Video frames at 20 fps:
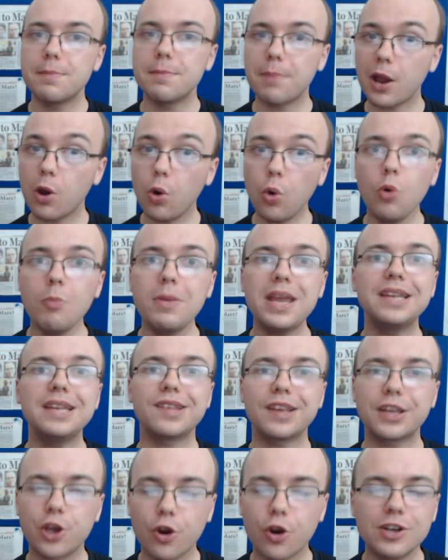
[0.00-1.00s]
then by all
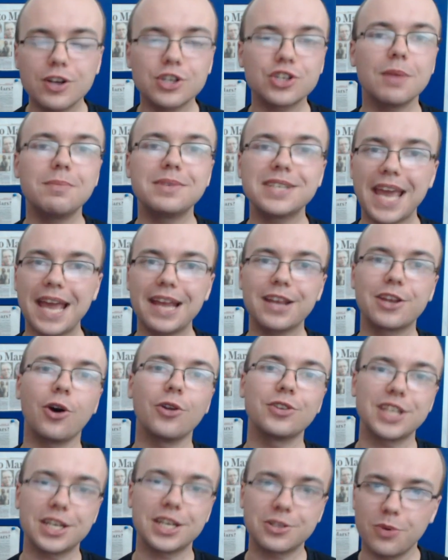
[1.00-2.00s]
means encourage them to get in
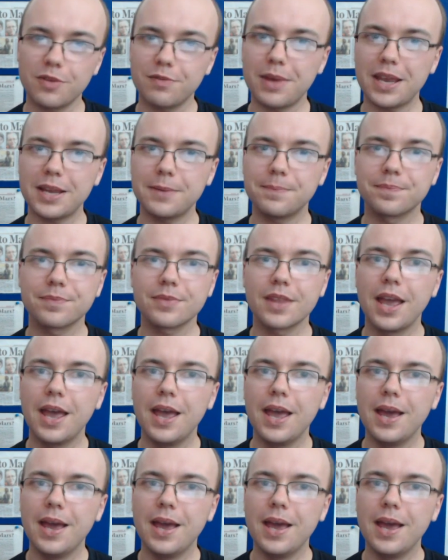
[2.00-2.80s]
contact with me.